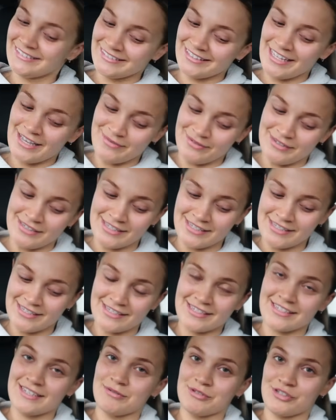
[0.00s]
It
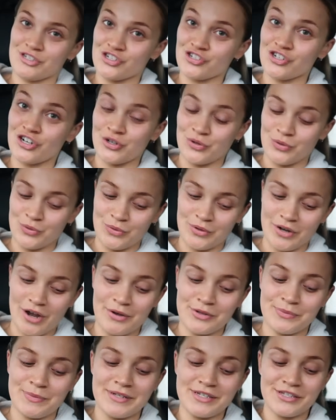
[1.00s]
was a struggle. I
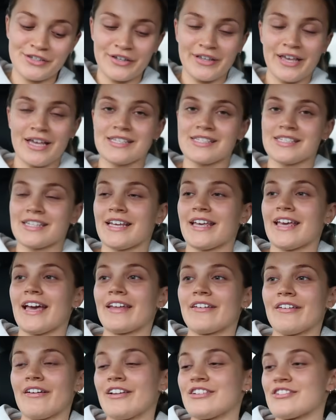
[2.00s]
was meant to go yesterday
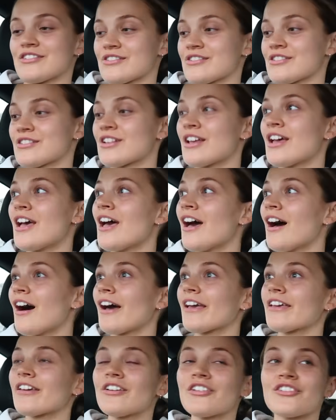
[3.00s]
and
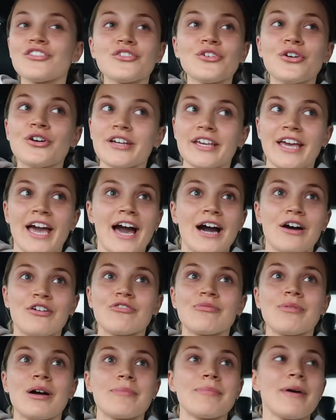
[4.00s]
I could not get out of my